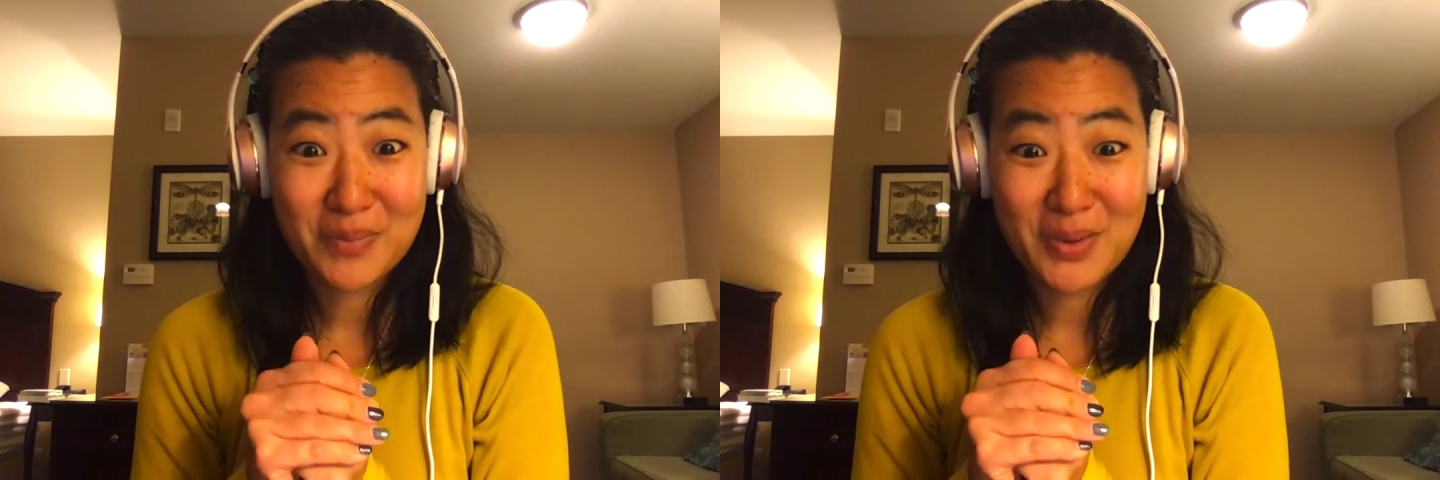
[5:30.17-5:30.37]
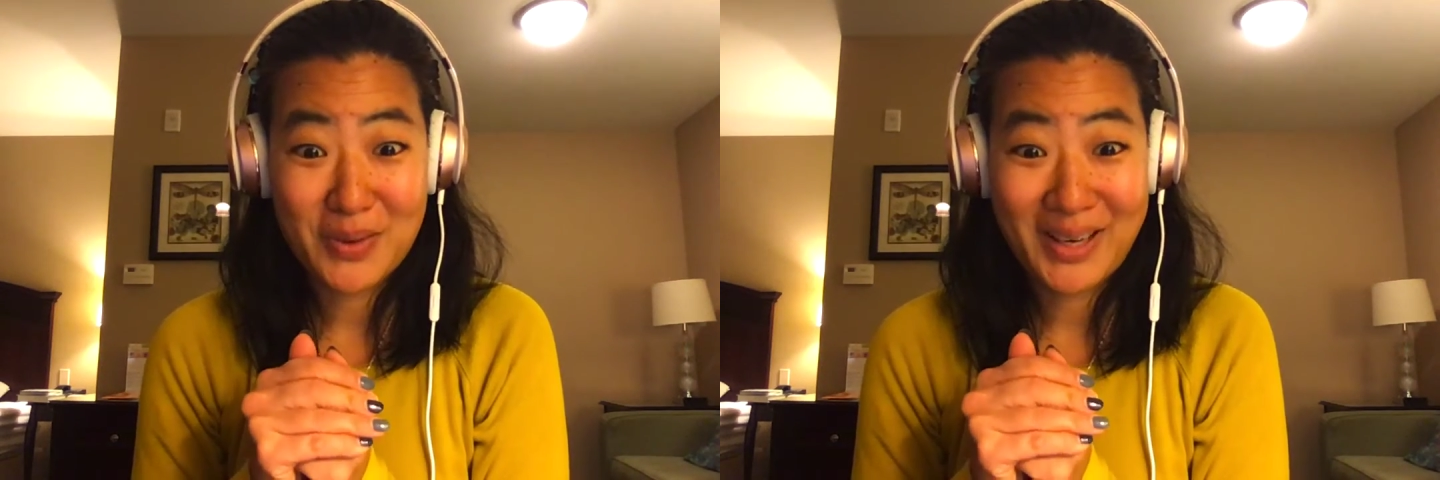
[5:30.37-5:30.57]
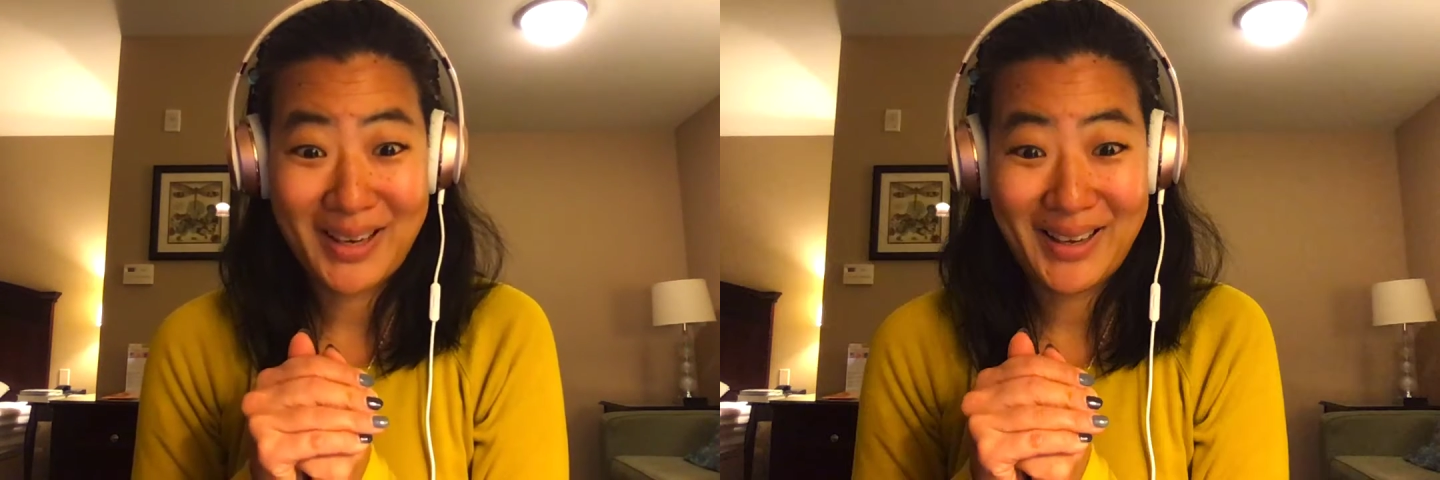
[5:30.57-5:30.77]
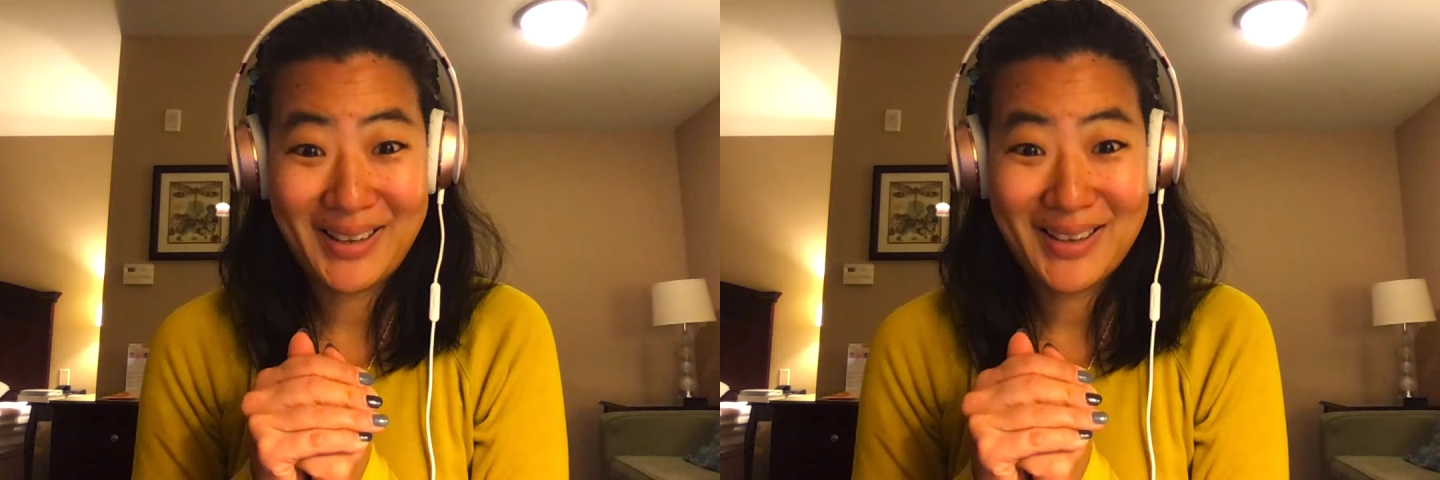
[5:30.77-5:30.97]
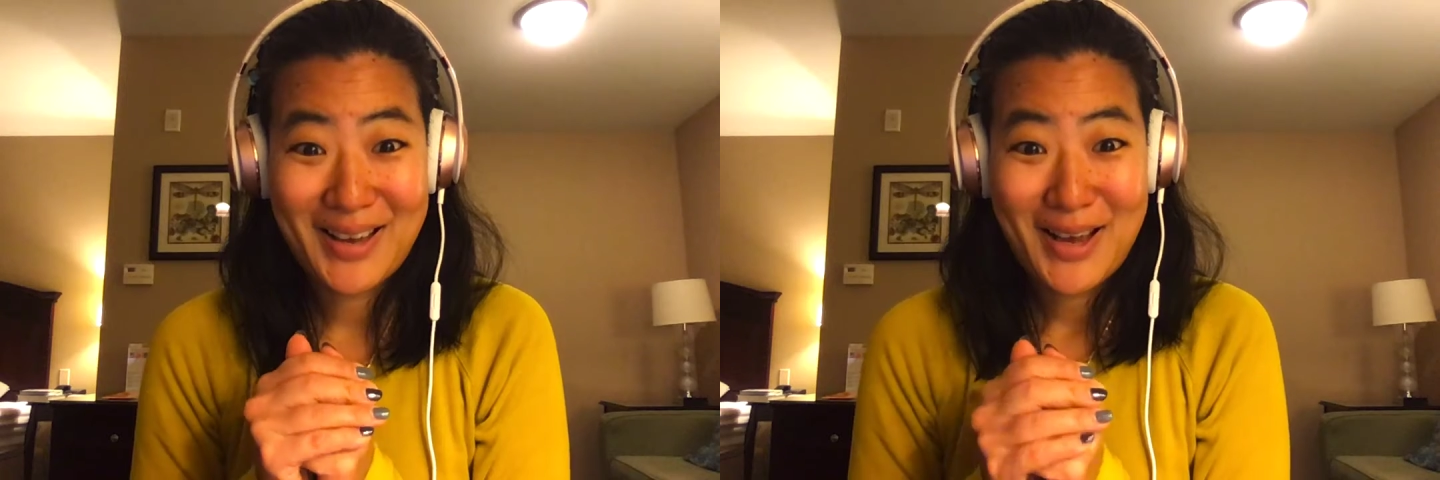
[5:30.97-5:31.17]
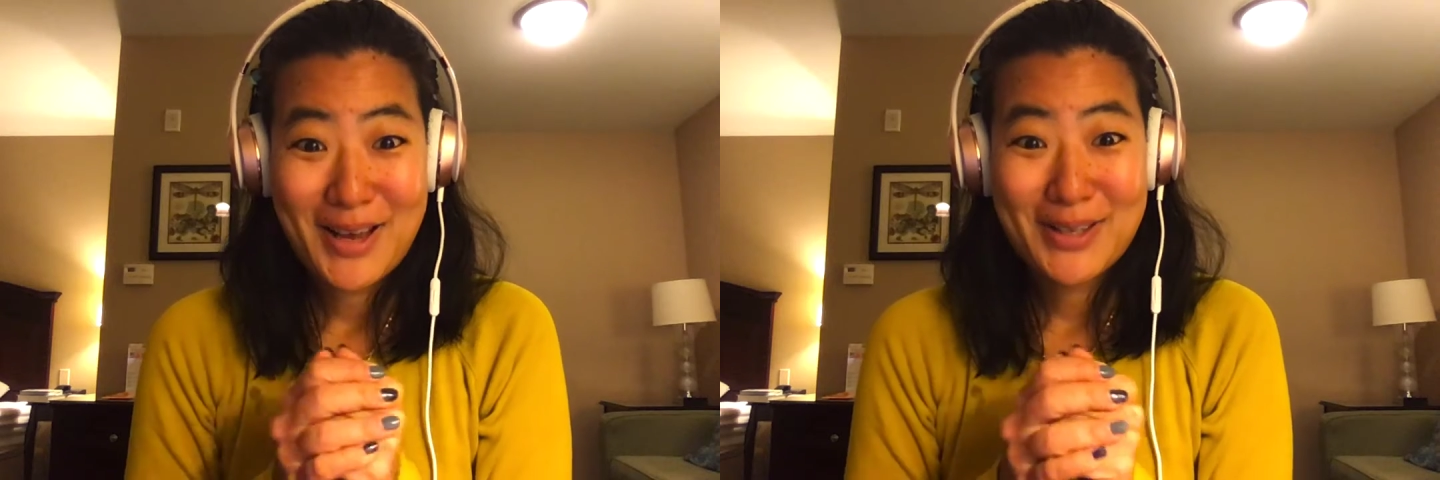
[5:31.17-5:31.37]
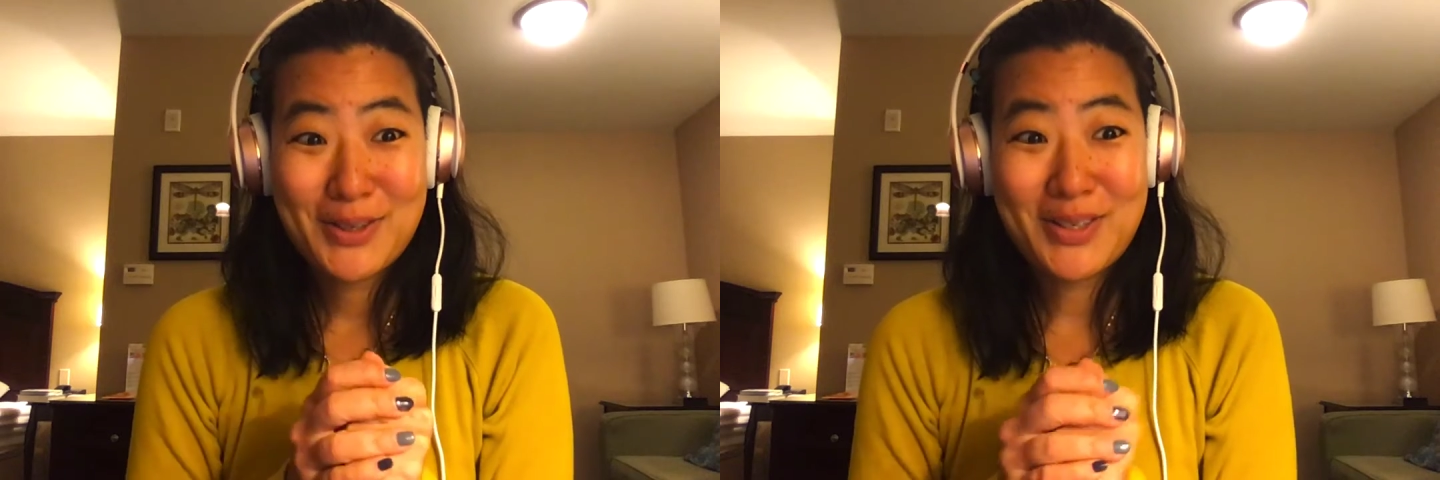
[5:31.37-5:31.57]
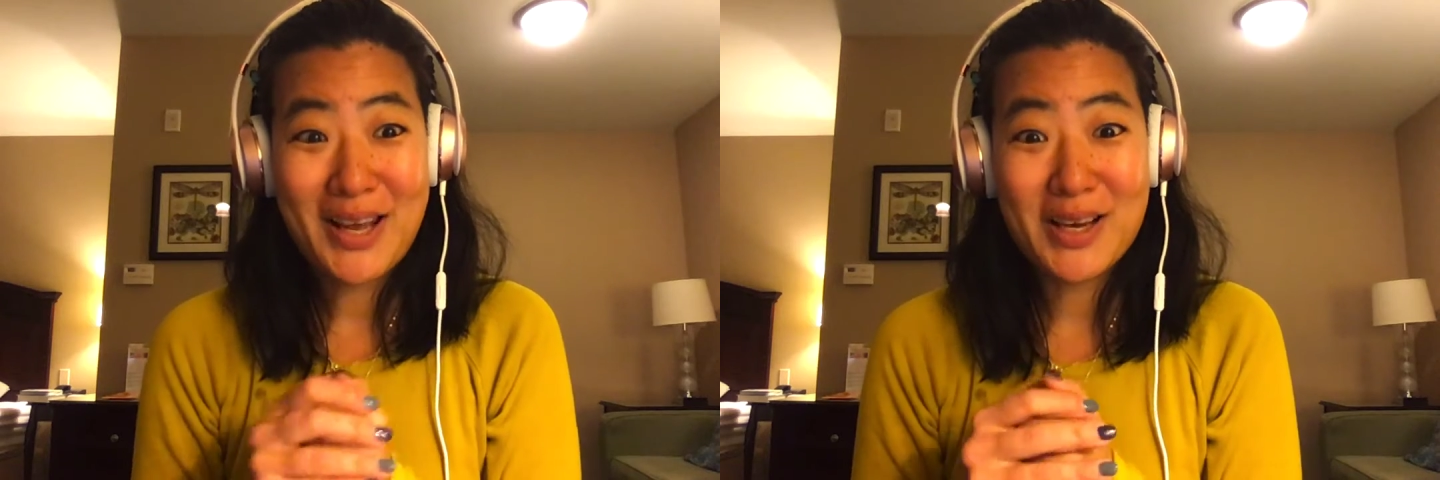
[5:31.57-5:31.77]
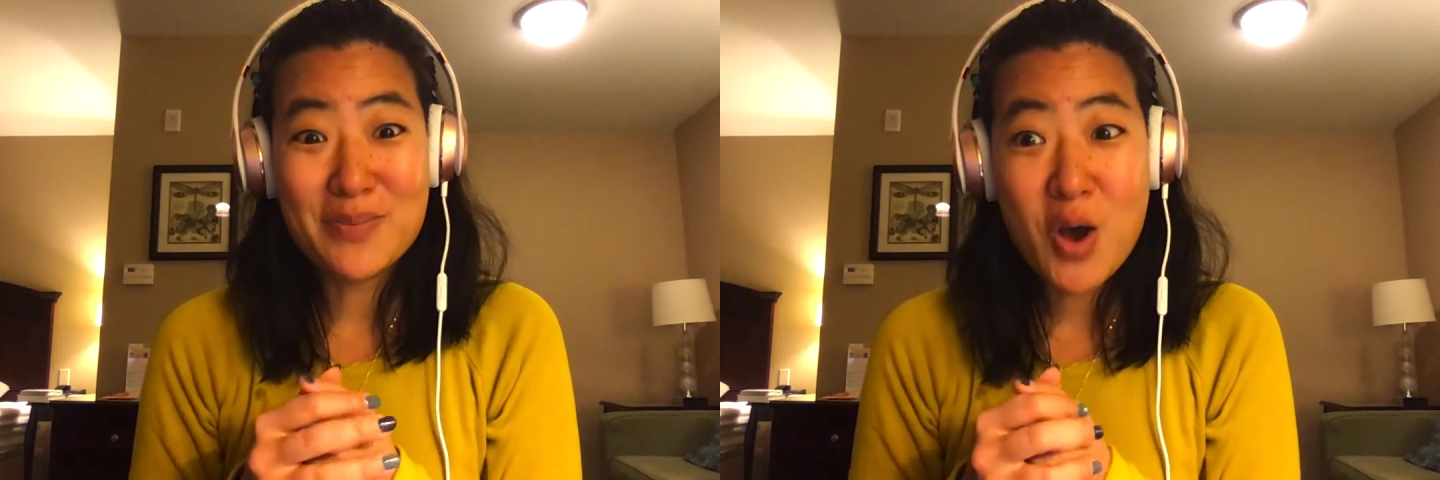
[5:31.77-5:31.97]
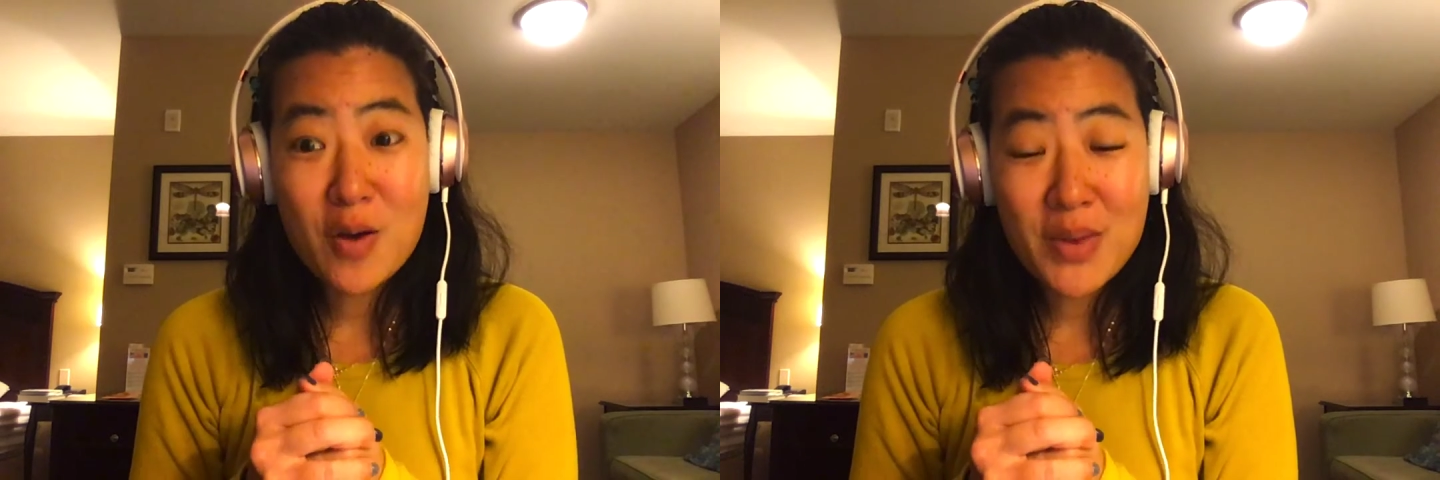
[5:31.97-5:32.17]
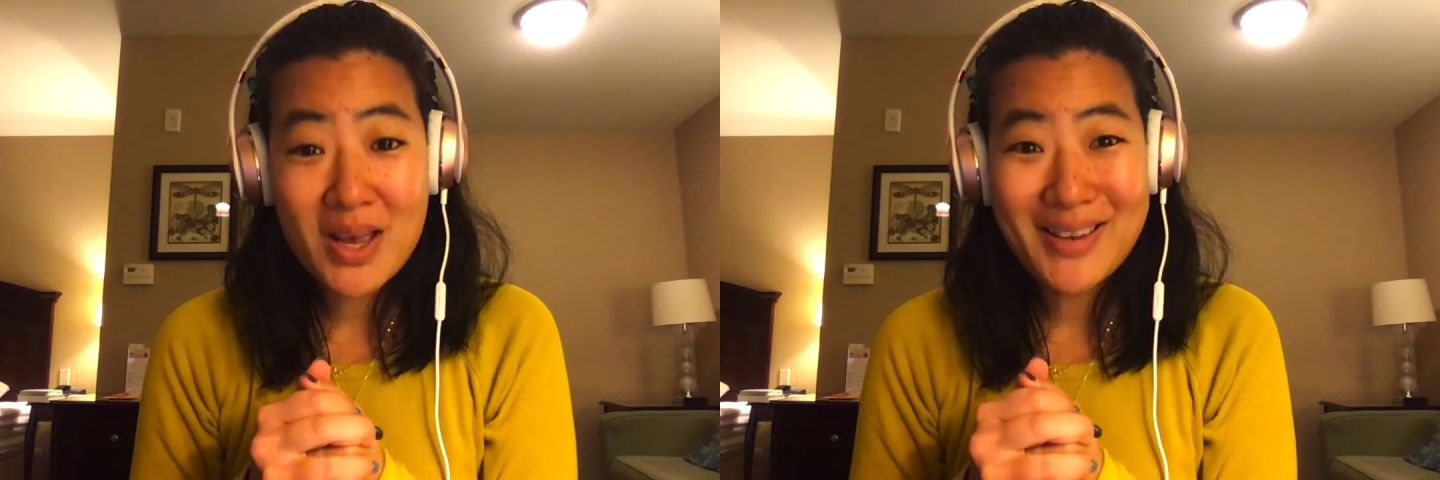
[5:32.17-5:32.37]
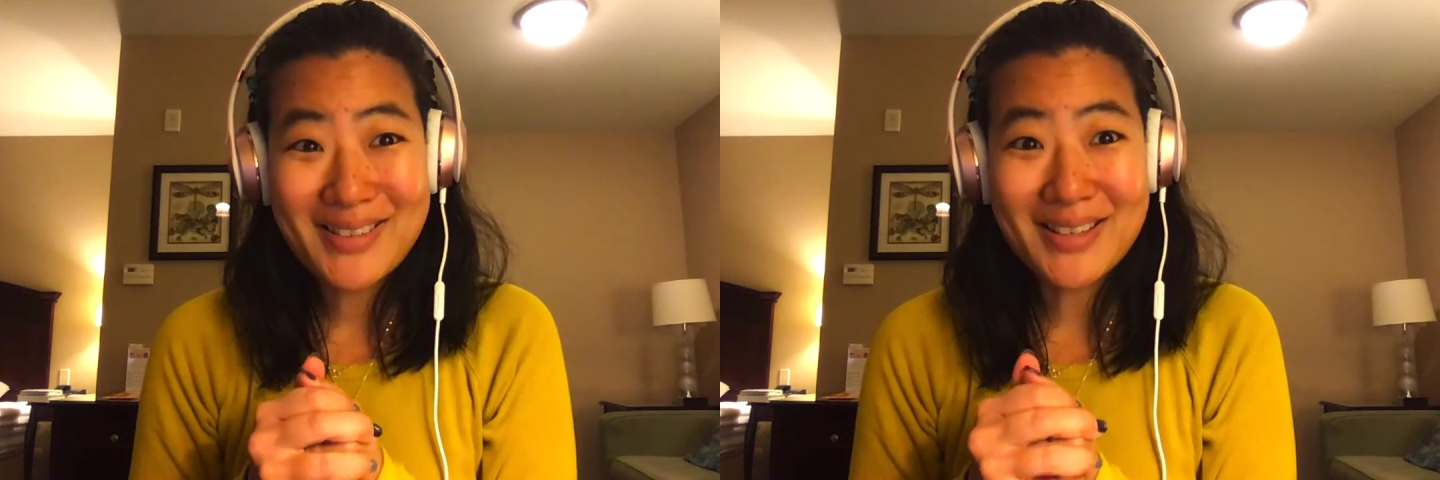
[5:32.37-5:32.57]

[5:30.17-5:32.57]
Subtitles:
Okay? So take a moment